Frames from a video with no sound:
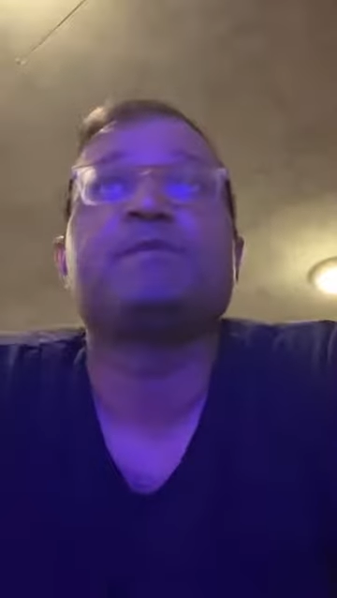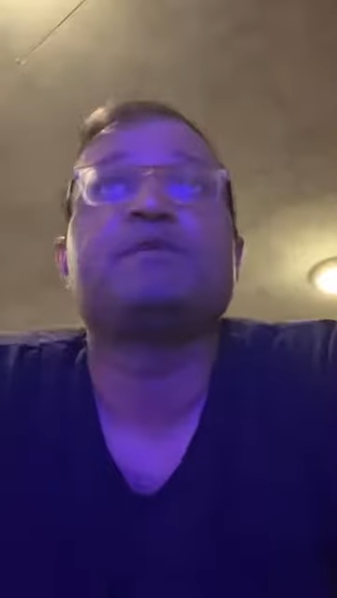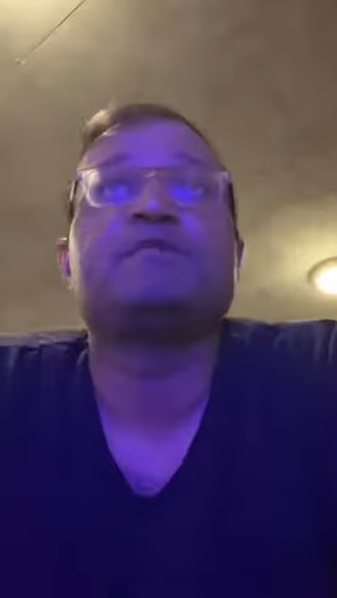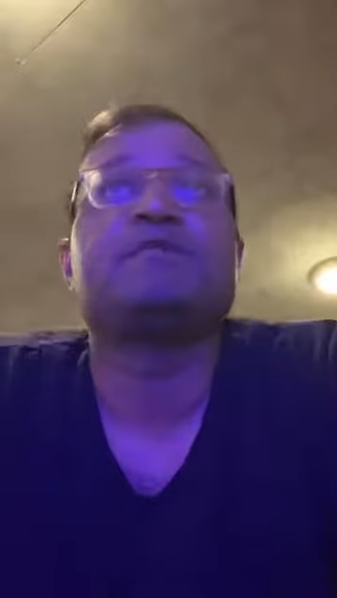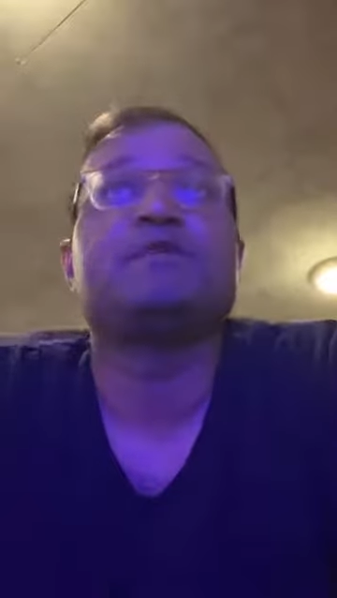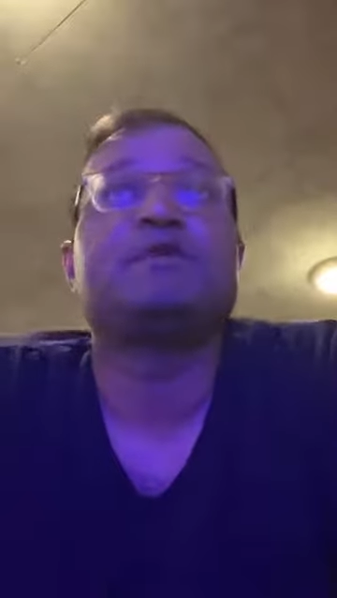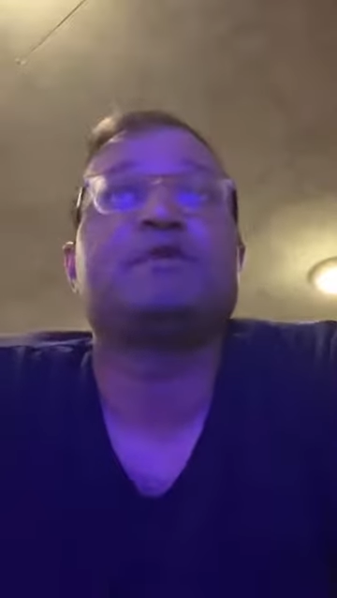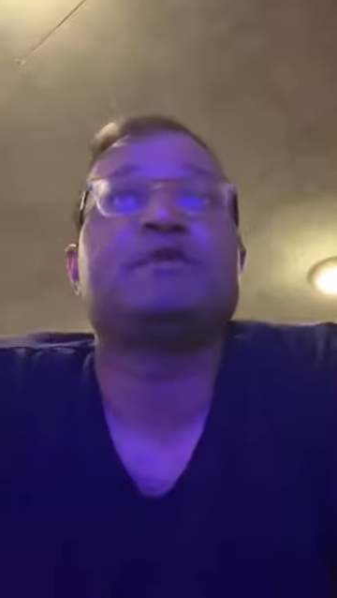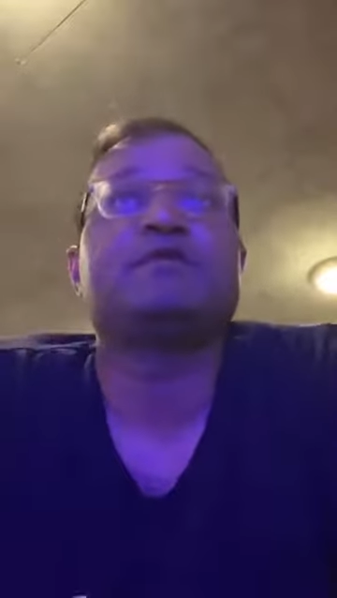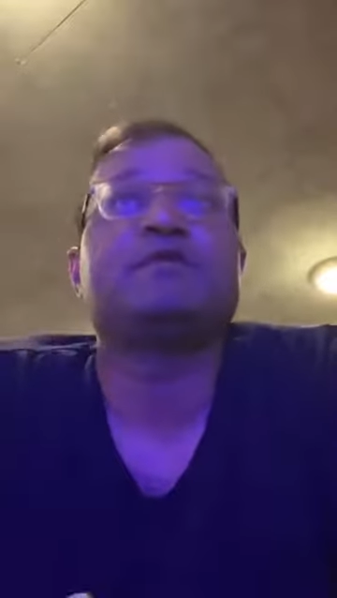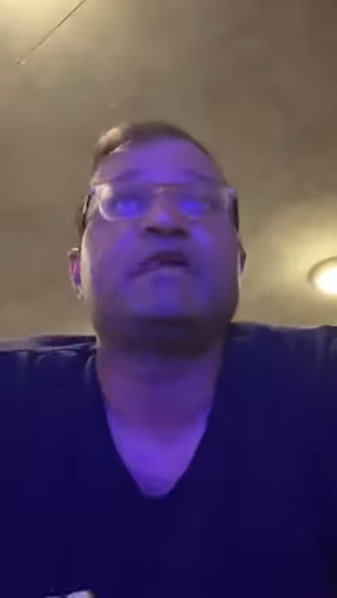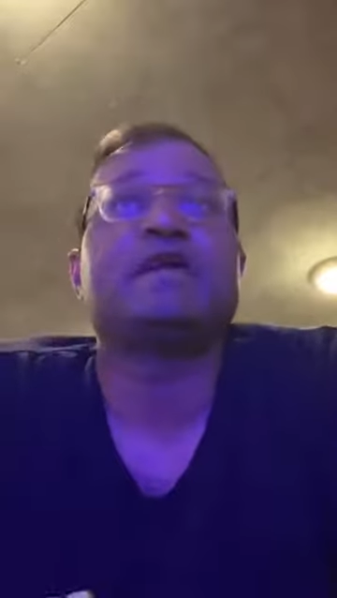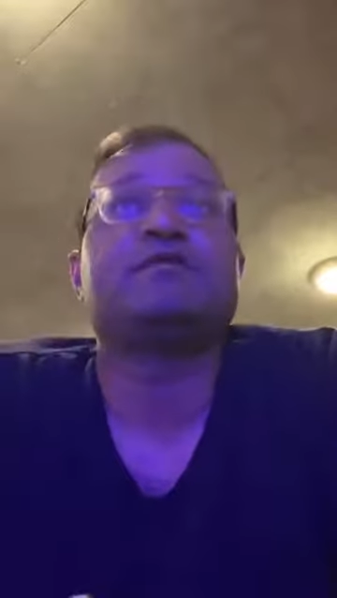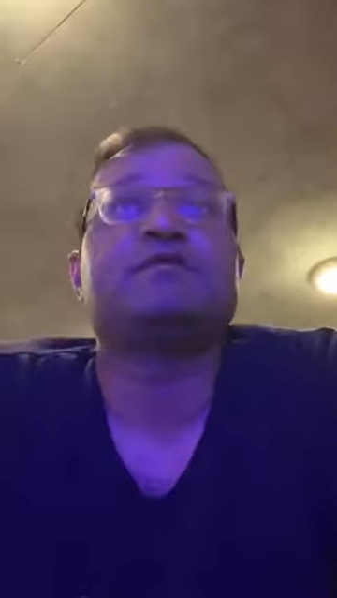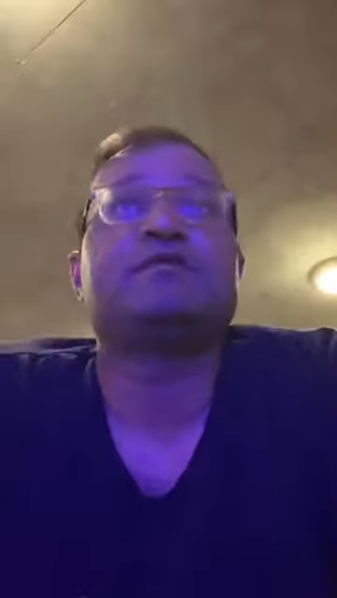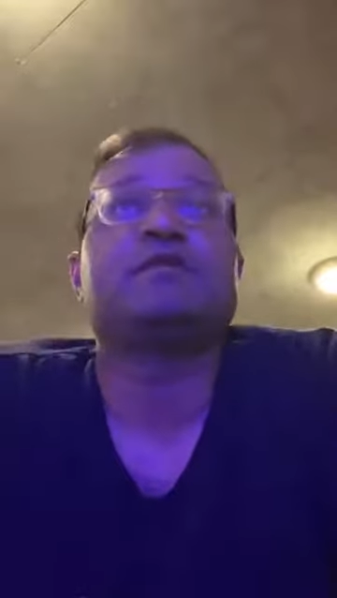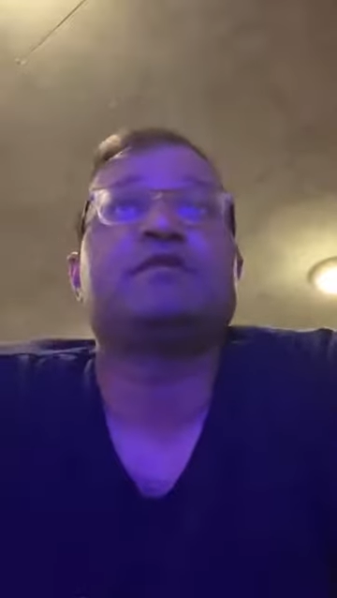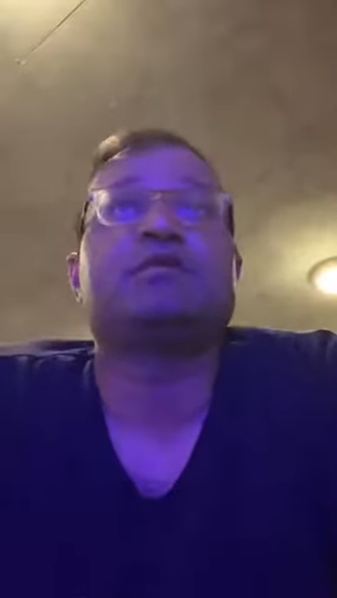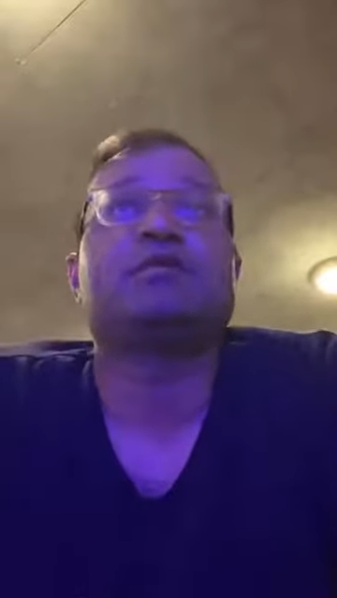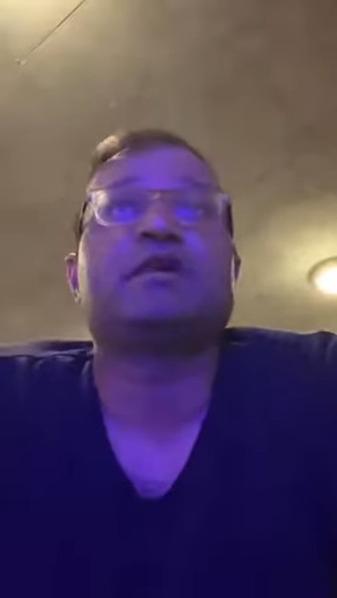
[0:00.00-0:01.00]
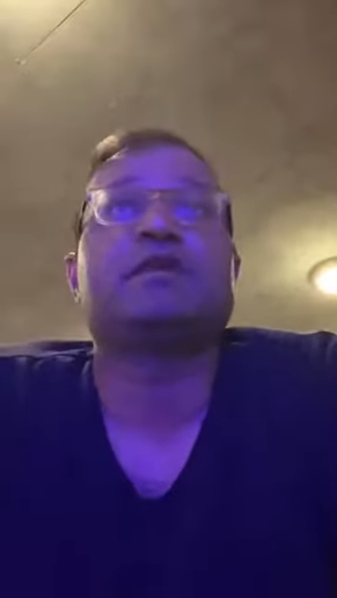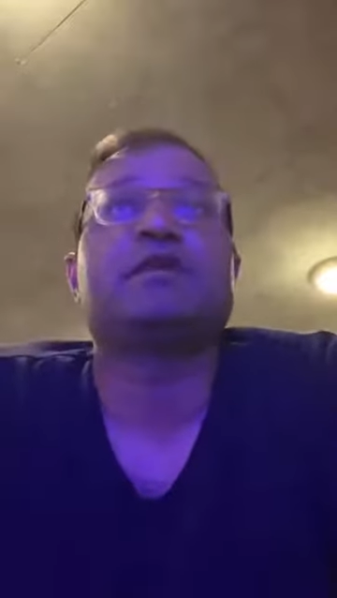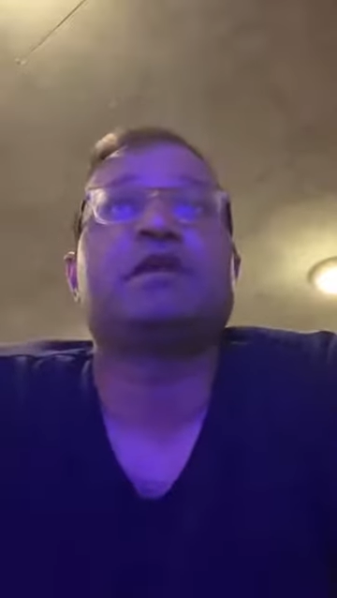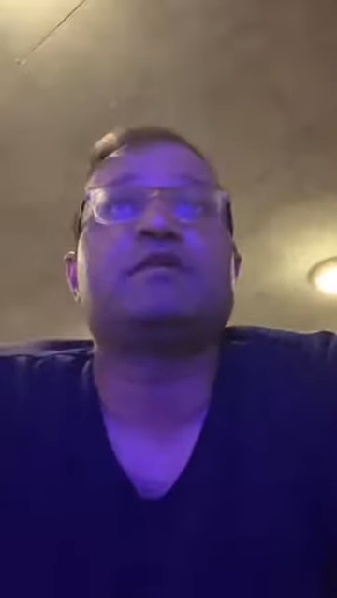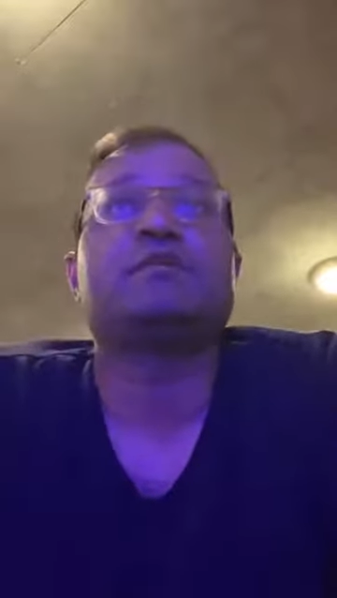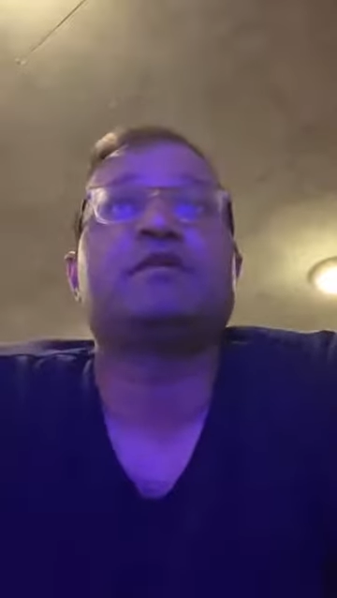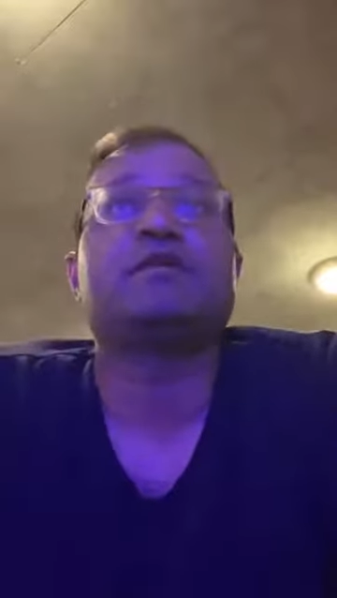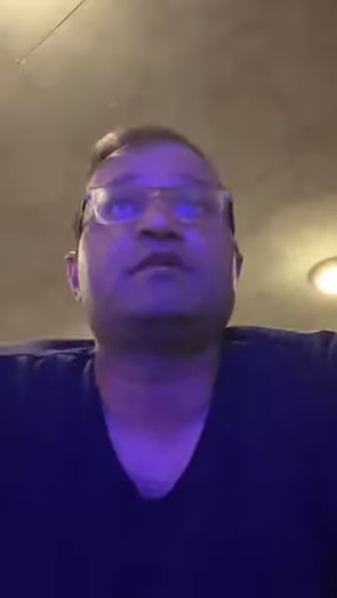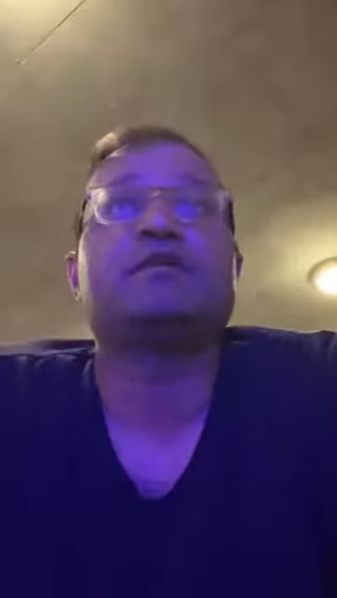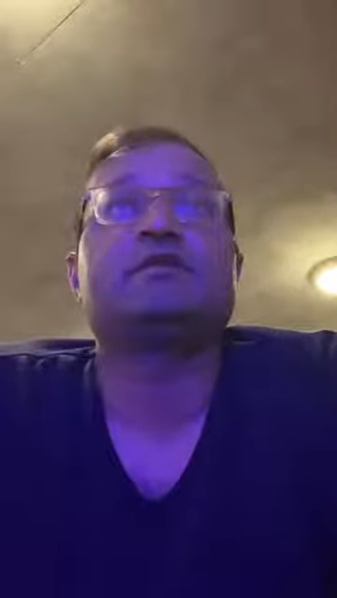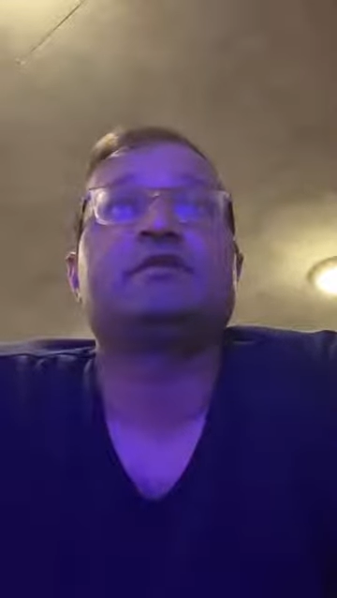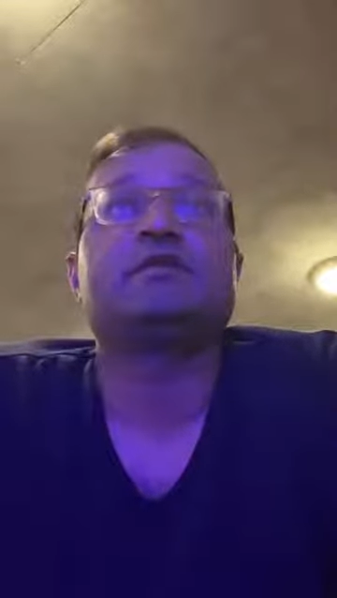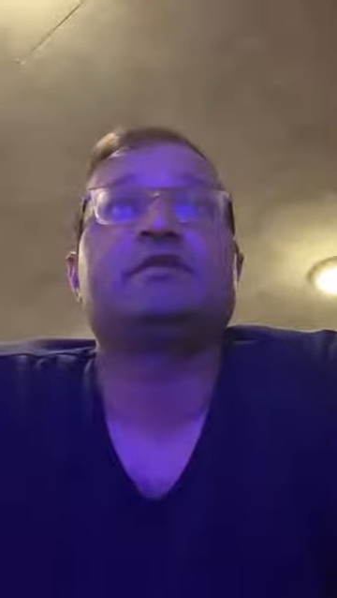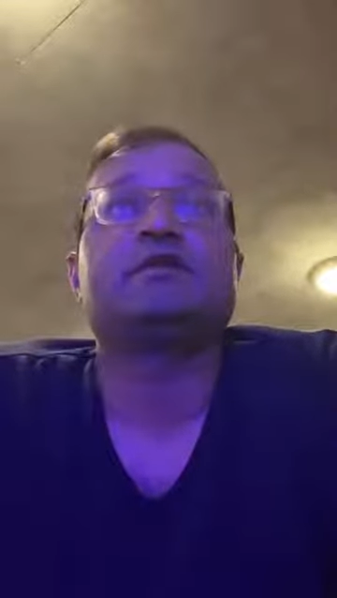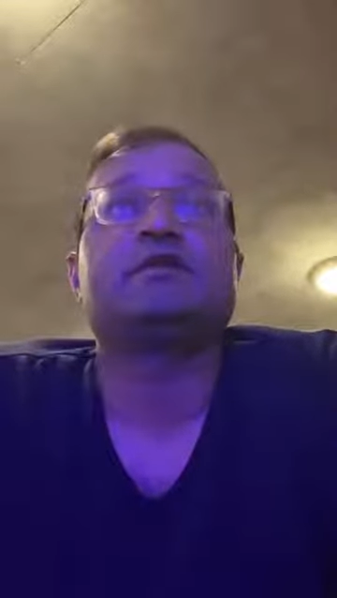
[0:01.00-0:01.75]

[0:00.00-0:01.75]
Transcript: For the day of the Lord cometh,